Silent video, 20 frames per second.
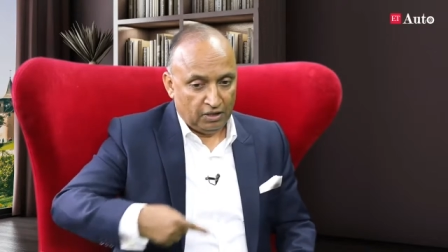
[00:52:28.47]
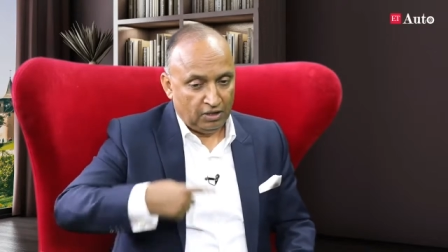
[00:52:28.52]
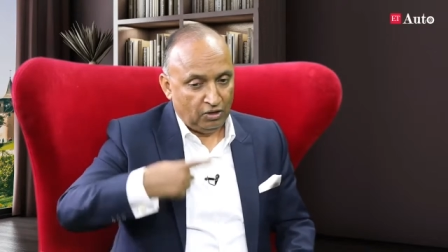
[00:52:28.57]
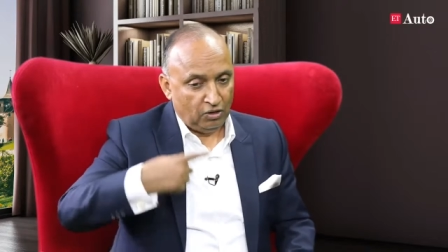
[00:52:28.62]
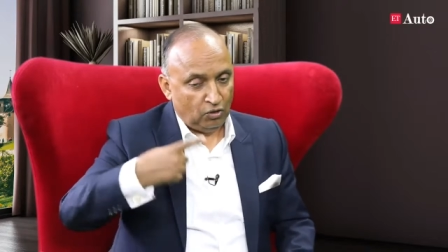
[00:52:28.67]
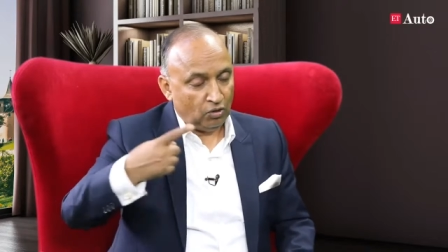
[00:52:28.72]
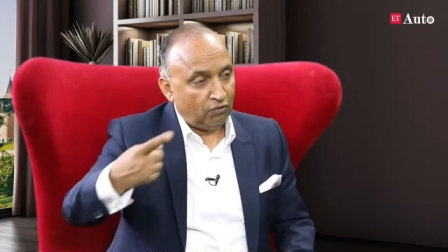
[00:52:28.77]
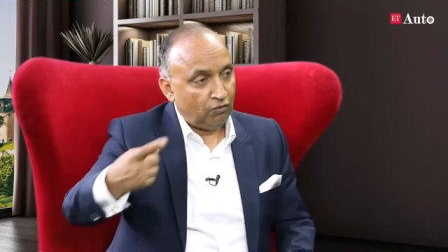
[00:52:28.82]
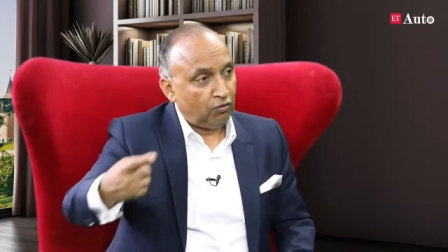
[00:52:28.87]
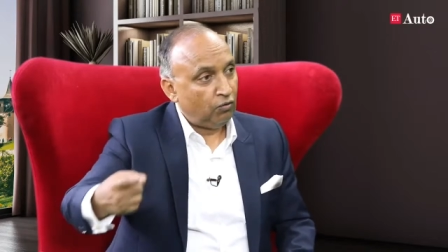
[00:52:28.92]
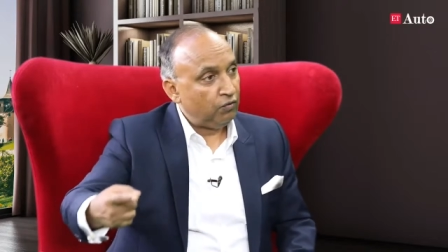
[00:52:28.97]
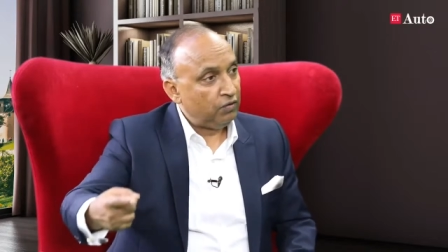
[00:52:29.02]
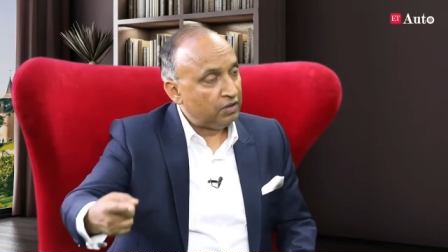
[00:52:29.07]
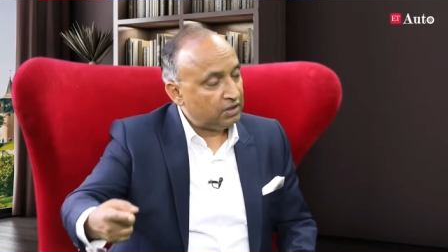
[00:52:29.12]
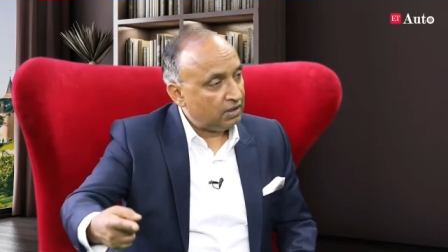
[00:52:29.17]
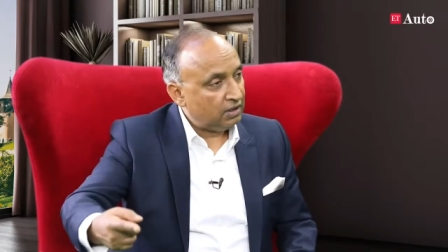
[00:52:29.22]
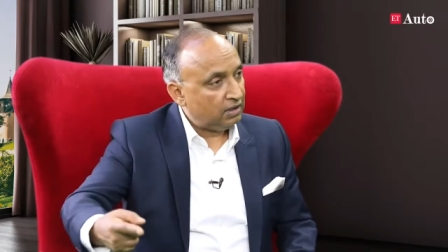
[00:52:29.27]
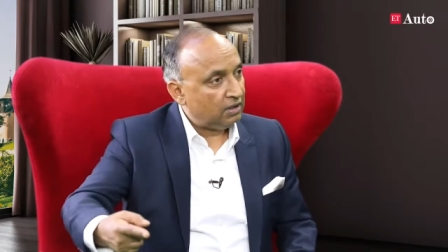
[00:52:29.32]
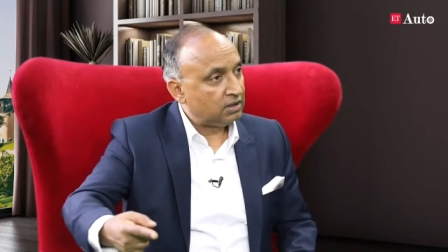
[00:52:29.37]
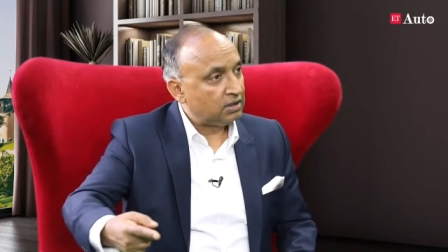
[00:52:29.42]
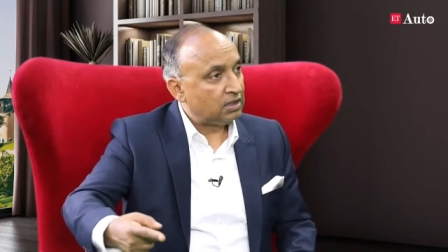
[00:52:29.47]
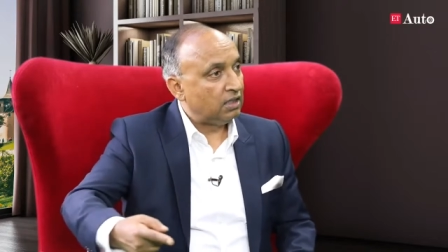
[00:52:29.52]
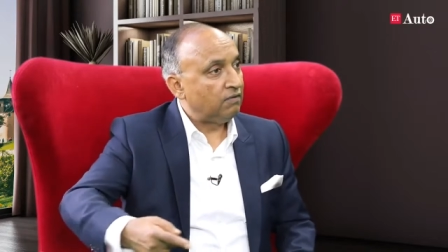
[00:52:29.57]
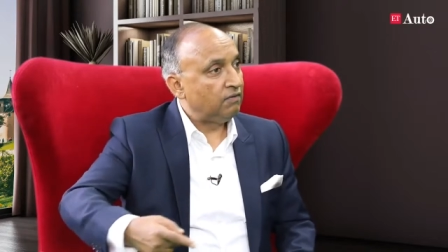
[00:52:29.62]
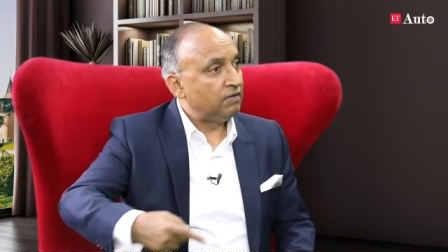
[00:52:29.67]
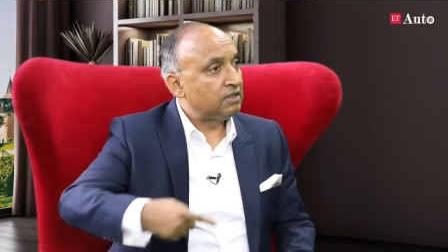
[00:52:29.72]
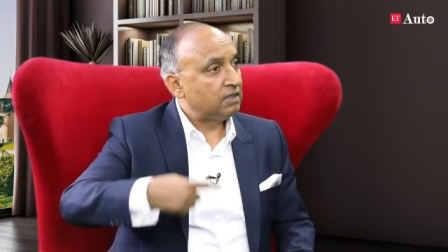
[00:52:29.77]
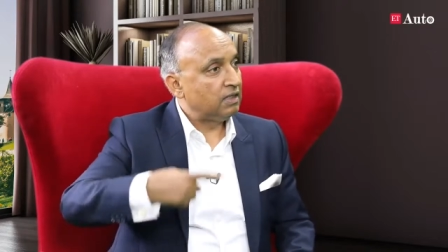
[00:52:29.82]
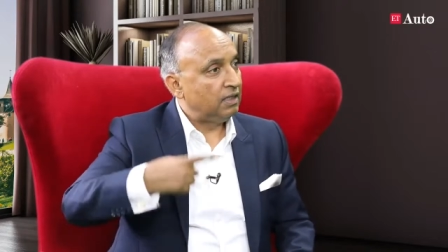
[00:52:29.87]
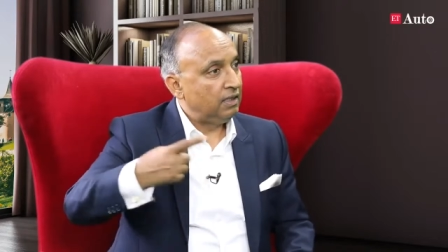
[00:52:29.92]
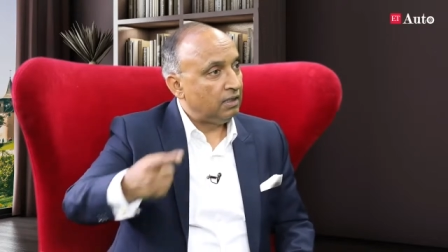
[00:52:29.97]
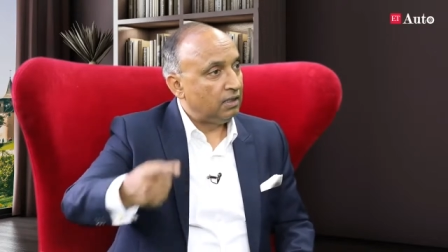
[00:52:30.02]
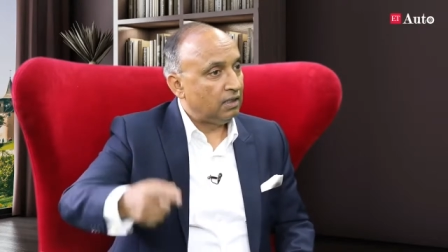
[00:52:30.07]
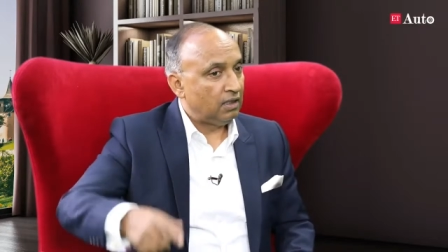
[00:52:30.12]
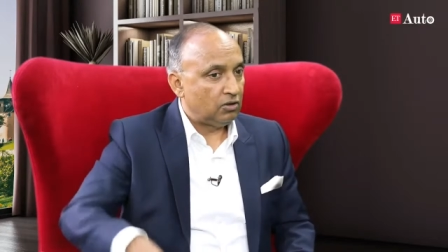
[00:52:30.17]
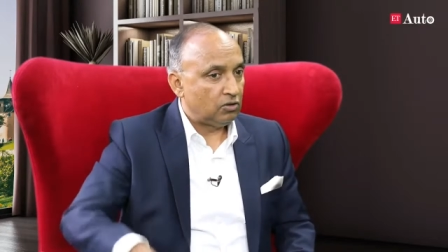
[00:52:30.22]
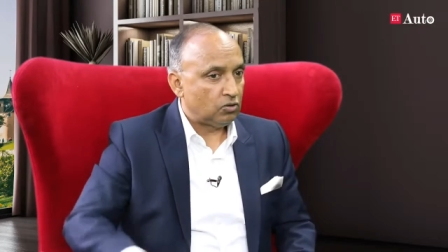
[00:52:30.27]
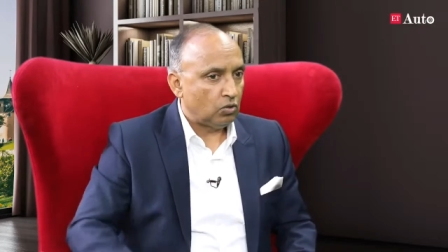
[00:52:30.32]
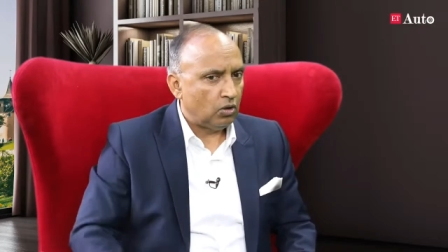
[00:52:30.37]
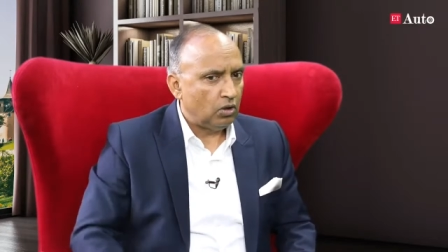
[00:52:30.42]
Then you have to visit the service center
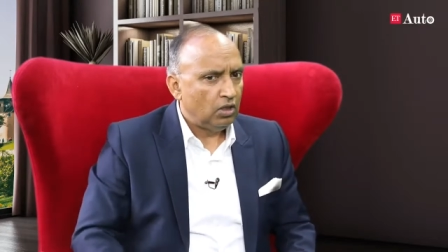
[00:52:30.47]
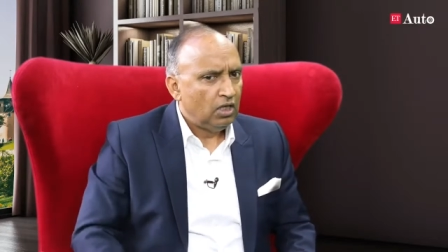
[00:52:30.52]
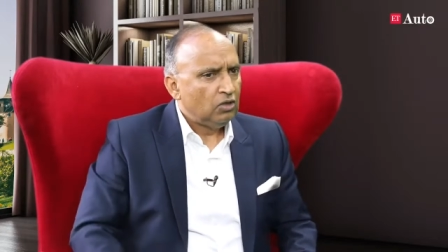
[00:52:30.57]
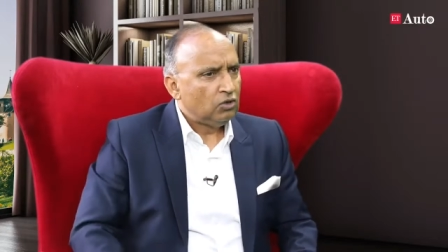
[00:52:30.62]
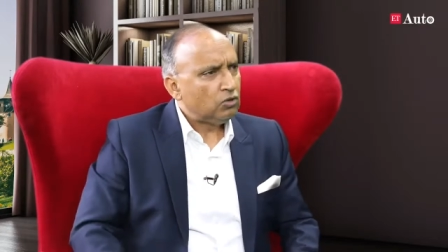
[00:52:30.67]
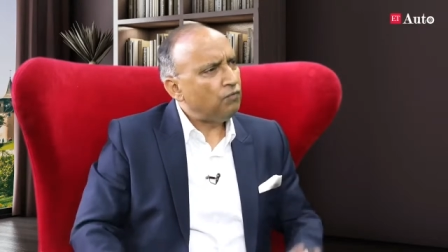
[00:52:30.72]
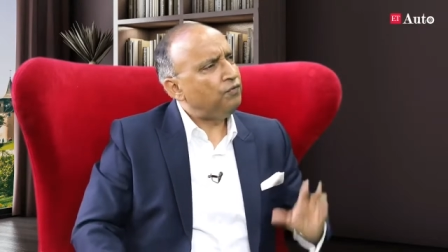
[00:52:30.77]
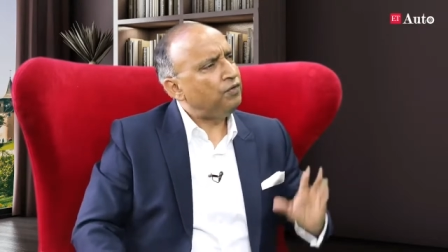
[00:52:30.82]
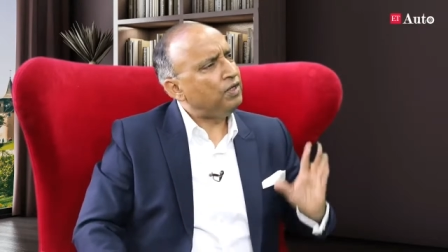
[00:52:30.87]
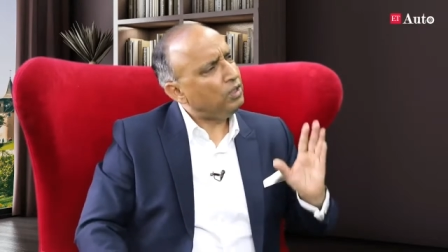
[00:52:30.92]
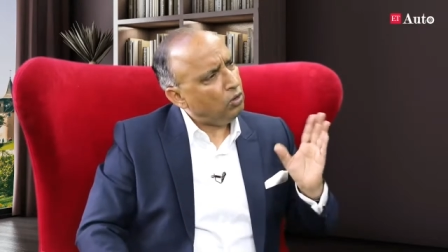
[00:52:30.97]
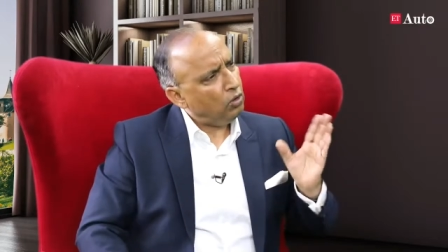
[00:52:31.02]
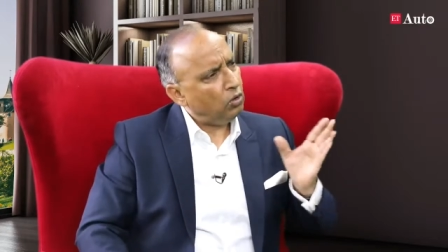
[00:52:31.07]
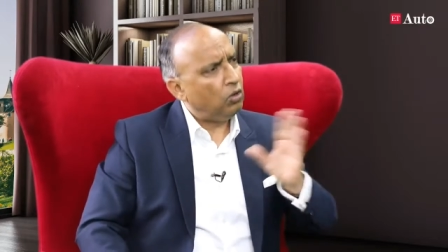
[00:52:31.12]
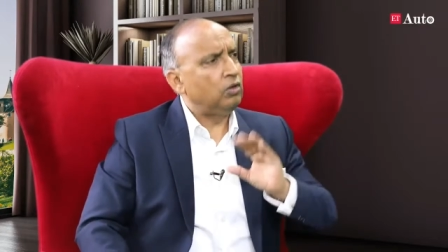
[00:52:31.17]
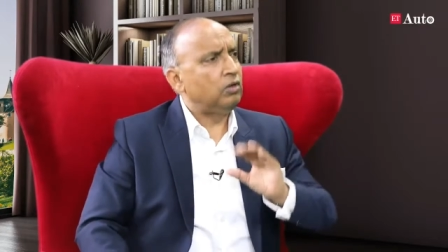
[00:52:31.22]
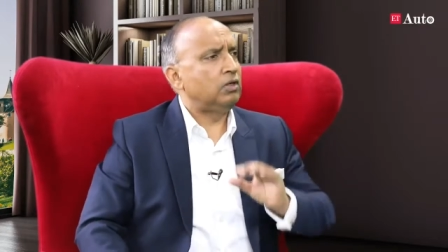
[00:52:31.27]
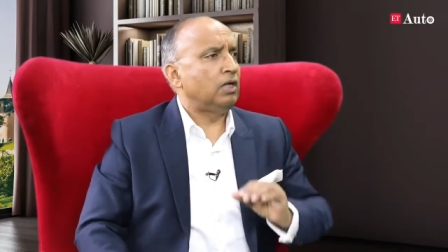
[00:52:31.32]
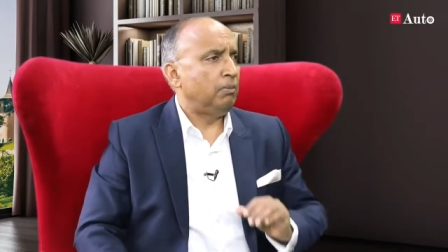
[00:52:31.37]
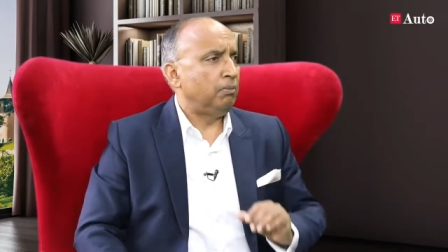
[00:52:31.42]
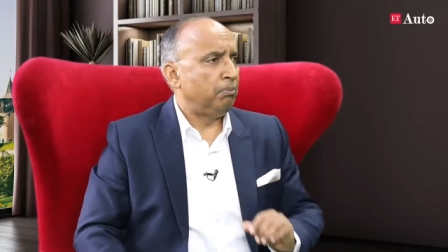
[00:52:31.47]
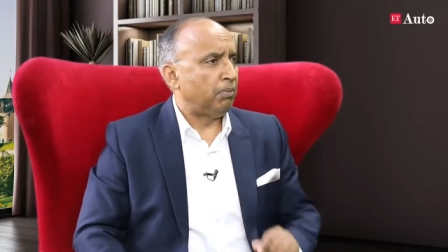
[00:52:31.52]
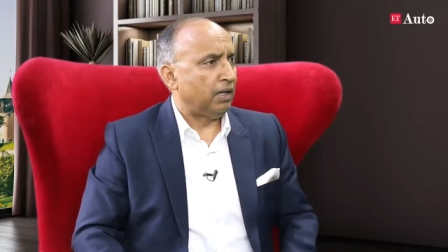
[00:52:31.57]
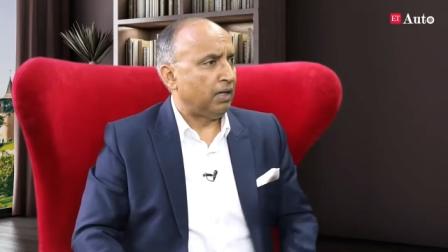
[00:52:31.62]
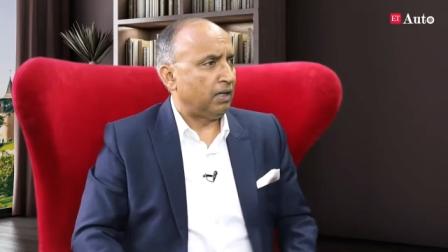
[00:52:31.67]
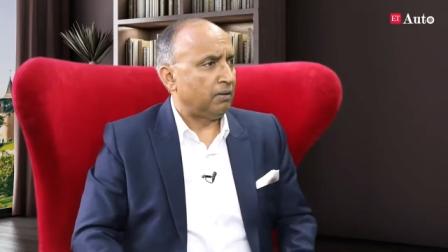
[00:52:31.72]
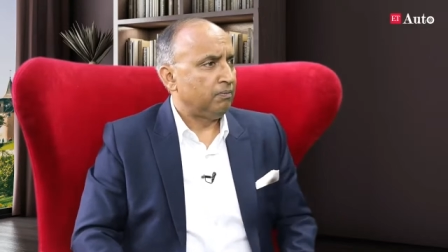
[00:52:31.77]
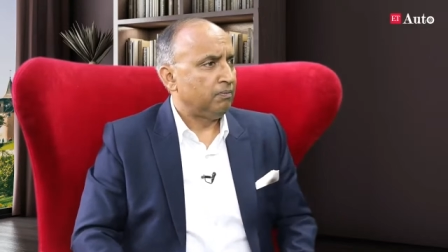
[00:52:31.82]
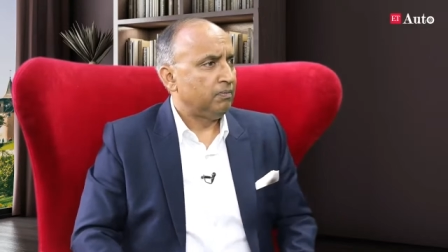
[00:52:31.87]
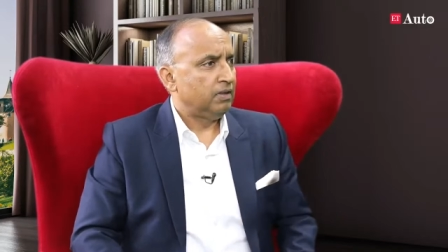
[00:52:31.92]
and so on. So very long time back.